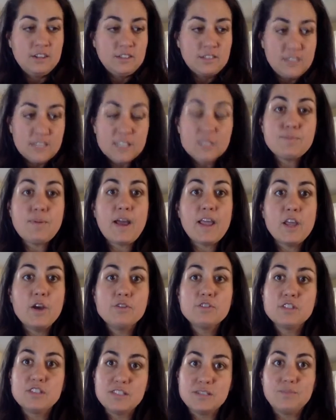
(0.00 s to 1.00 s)

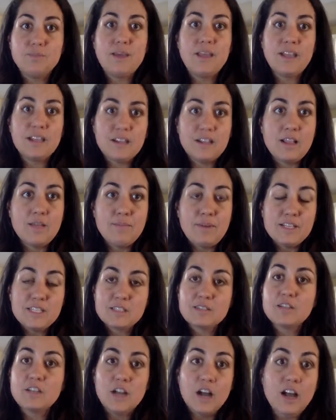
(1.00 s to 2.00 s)
dysbiosis in my
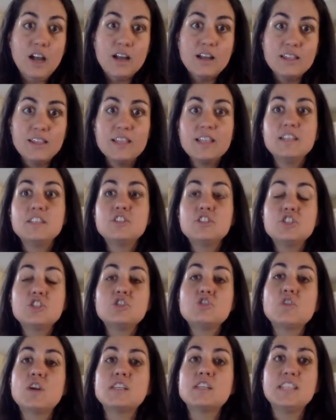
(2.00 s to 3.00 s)
gut that is
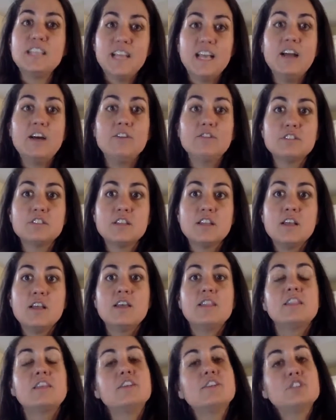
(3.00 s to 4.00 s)
stressing out
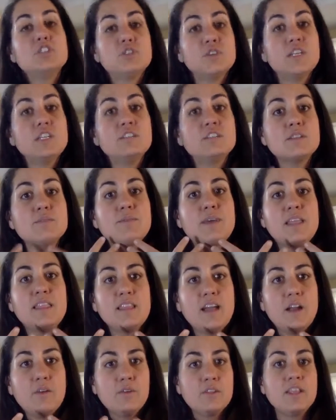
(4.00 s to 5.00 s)
the adrenals and my
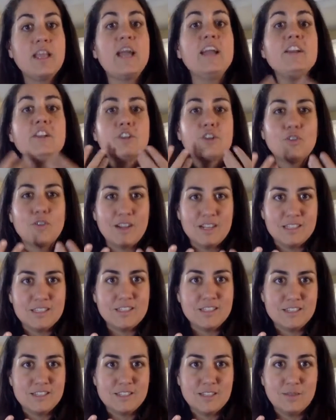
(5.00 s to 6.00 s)
thyroid, the endocrine
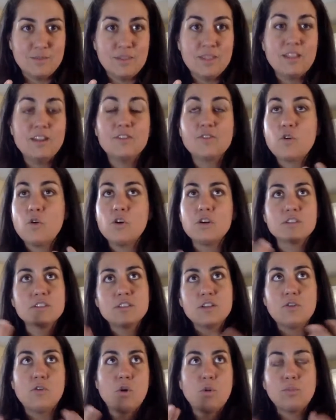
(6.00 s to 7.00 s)
system. And then of course
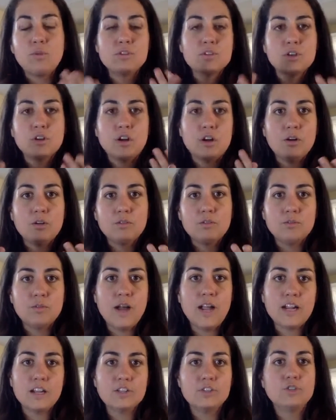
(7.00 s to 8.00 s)
the hormones are all
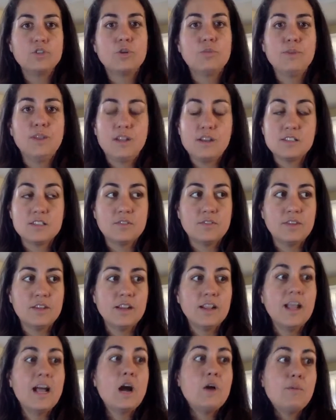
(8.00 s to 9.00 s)
wackadoodle because of it.
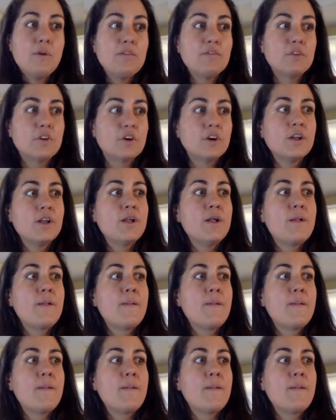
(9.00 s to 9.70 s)
However,